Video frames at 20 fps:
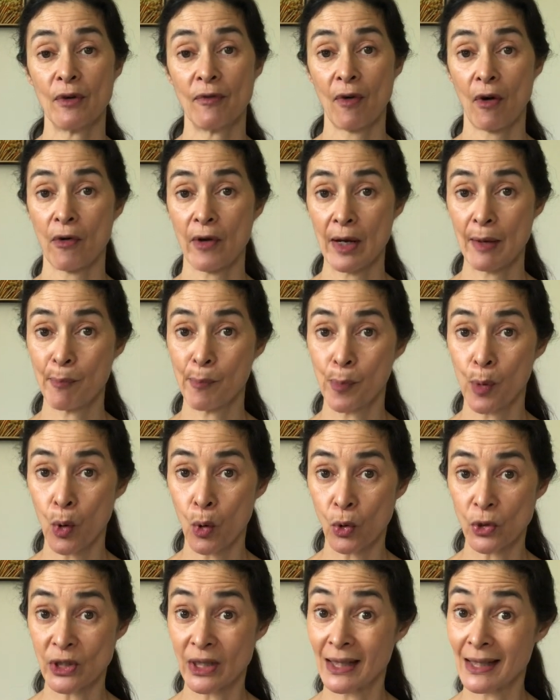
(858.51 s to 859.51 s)
very
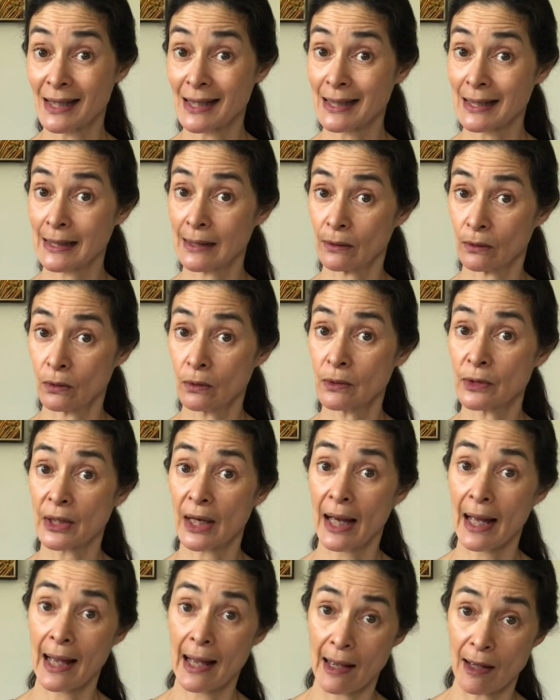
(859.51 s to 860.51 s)
important skill to
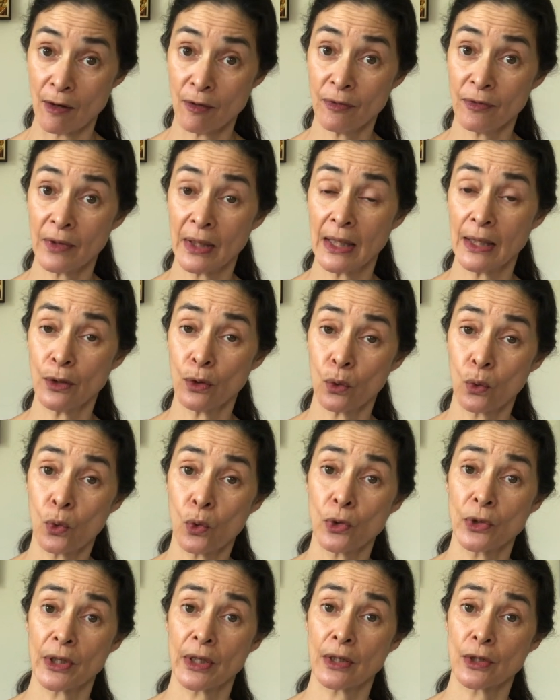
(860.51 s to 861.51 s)
have in
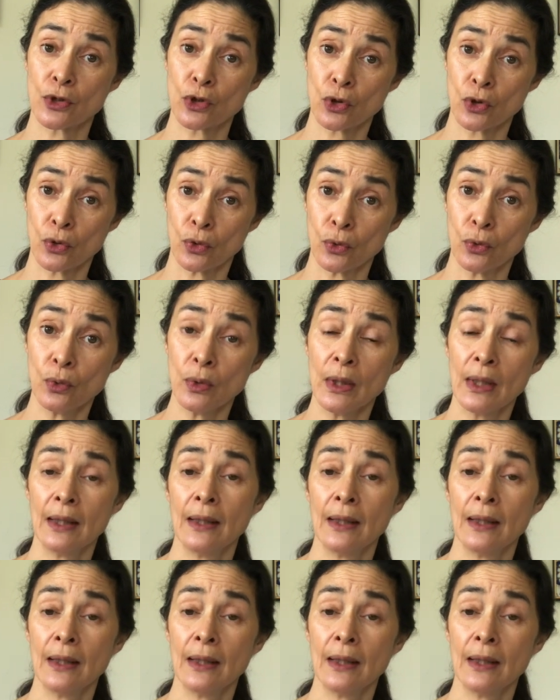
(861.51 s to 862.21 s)
order to